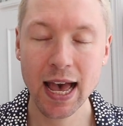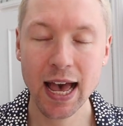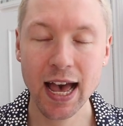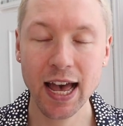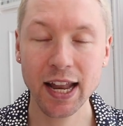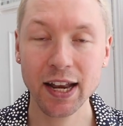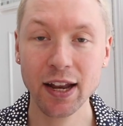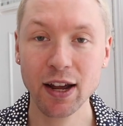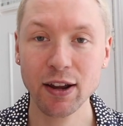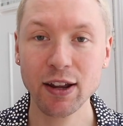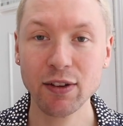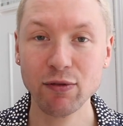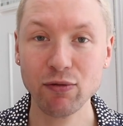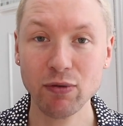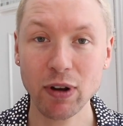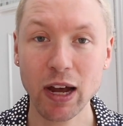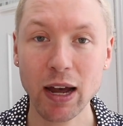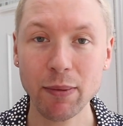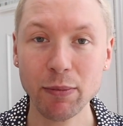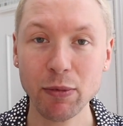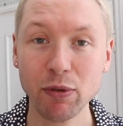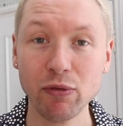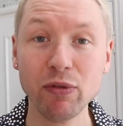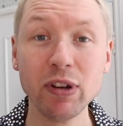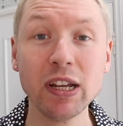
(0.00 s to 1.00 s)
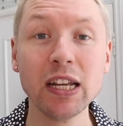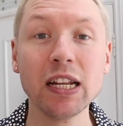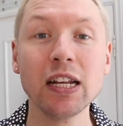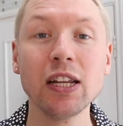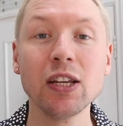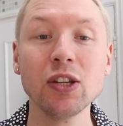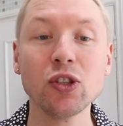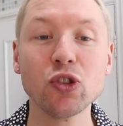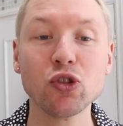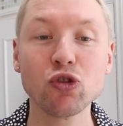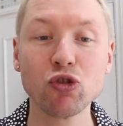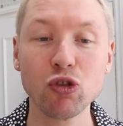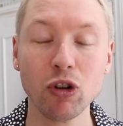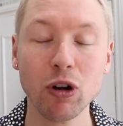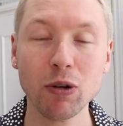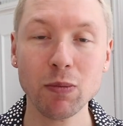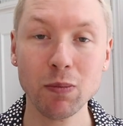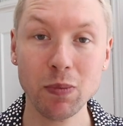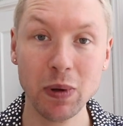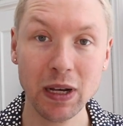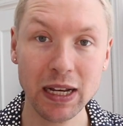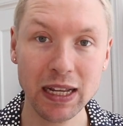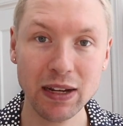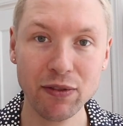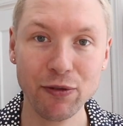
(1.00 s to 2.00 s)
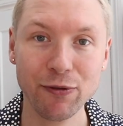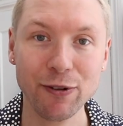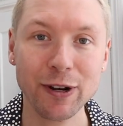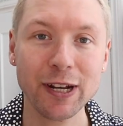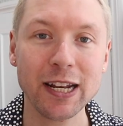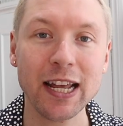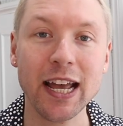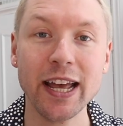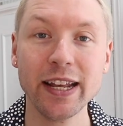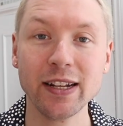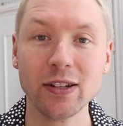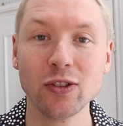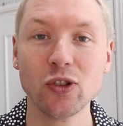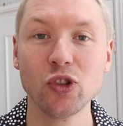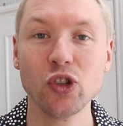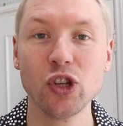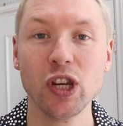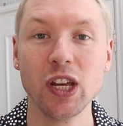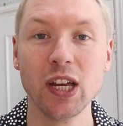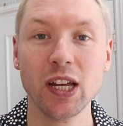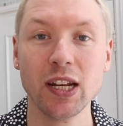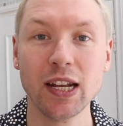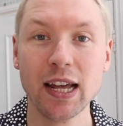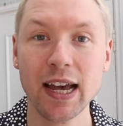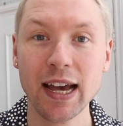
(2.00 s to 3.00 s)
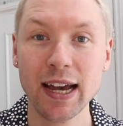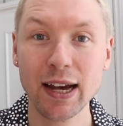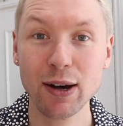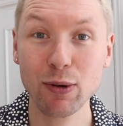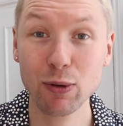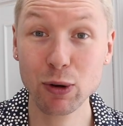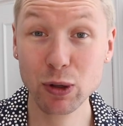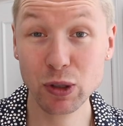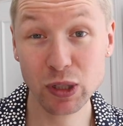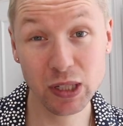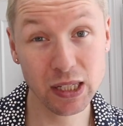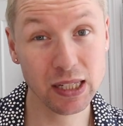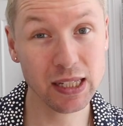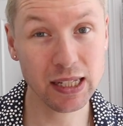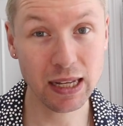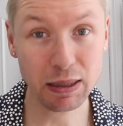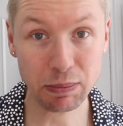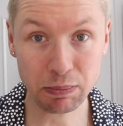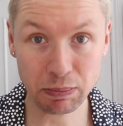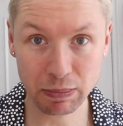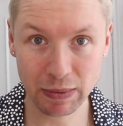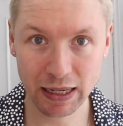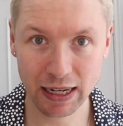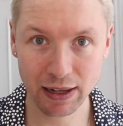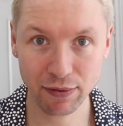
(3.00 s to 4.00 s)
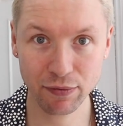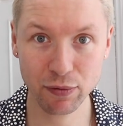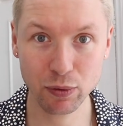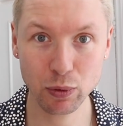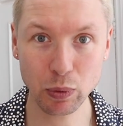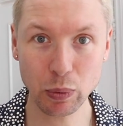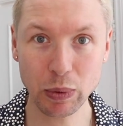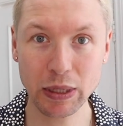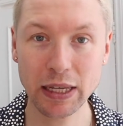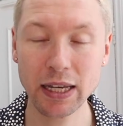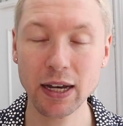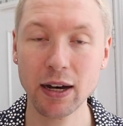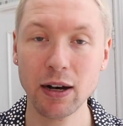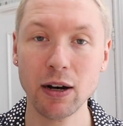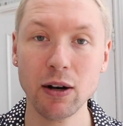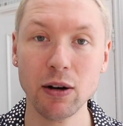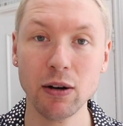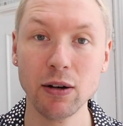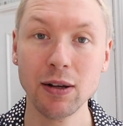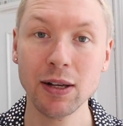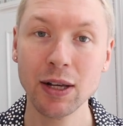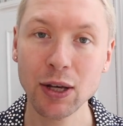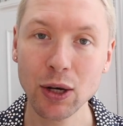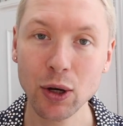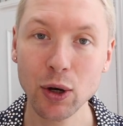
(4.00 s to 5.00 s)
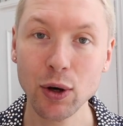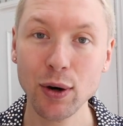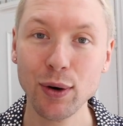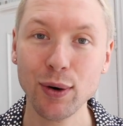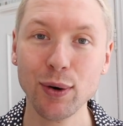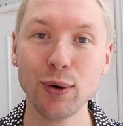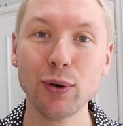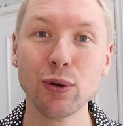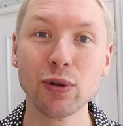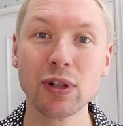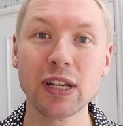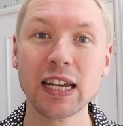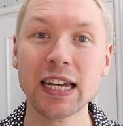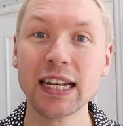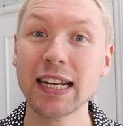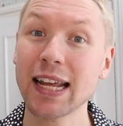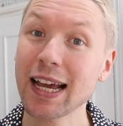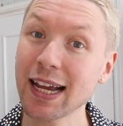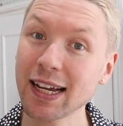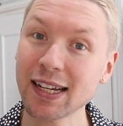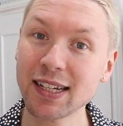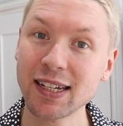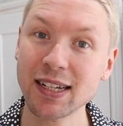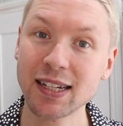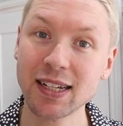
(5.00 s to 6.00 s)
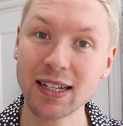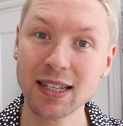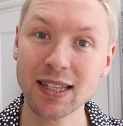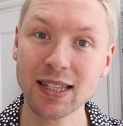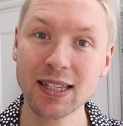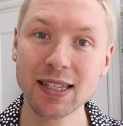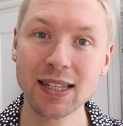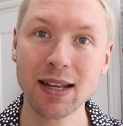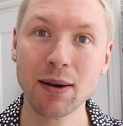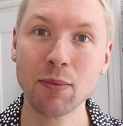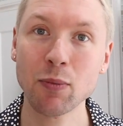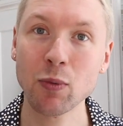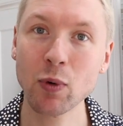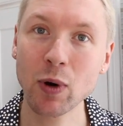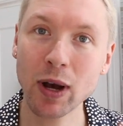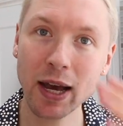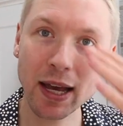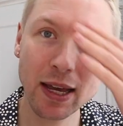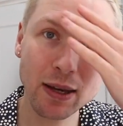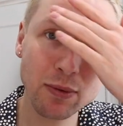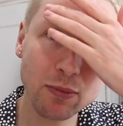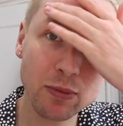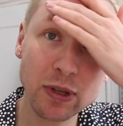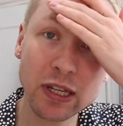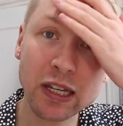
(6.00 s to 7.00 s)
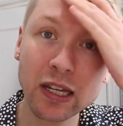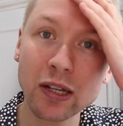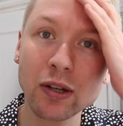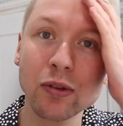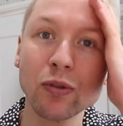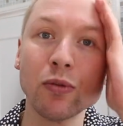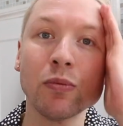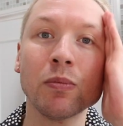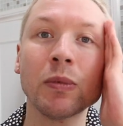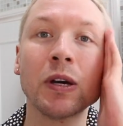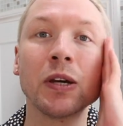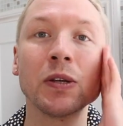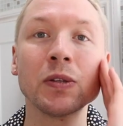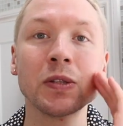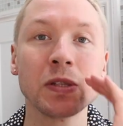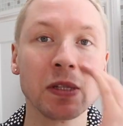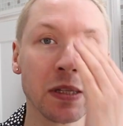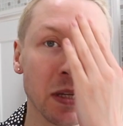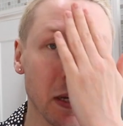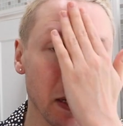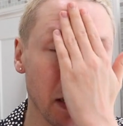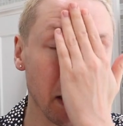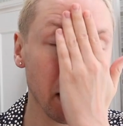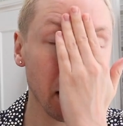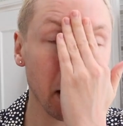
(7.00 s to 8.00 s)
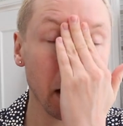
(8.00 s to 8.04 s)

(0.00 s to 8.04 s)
And I'm a really strong believer in energy and how on some level we are all connected in some way, and we can almost,